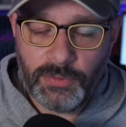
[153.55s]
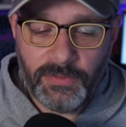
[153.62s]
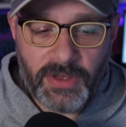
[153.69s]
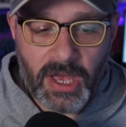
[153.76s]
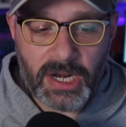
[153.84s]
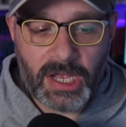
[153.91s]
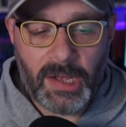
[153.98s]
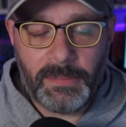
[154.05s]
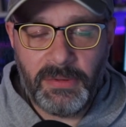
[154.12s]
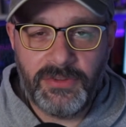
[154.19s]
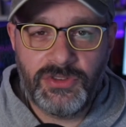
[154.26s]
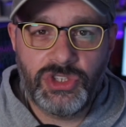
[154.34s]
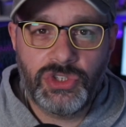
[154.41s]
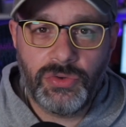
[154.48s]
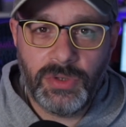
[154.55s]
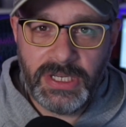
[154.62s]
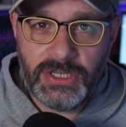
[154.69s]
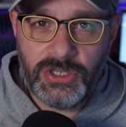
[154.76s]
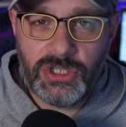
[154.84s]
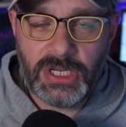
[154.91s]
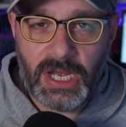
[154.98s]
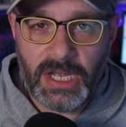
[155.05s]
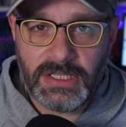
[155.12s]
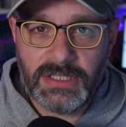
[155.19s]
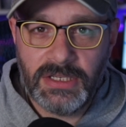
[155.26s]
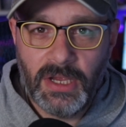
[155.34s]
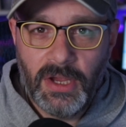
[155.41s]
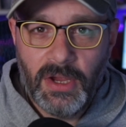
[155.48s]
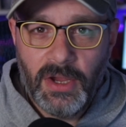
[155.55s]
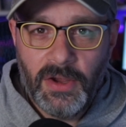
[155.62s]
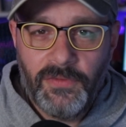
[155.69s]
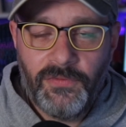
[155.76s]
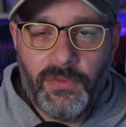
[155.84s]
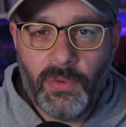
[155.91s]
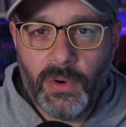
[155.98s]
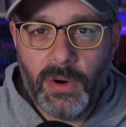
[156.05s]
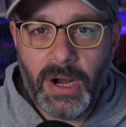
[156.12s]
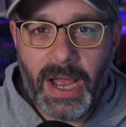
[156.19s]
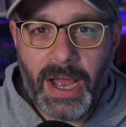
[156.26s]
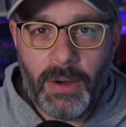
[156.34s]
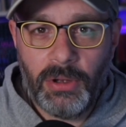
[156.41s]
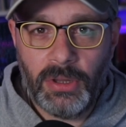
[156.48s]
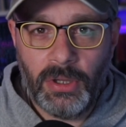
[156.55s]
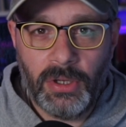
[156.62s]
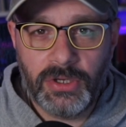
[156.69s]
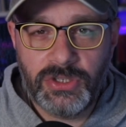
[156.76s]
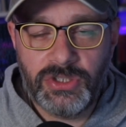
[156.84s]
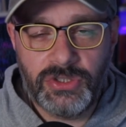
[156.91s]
We've got a couple of screenshots for how it looks.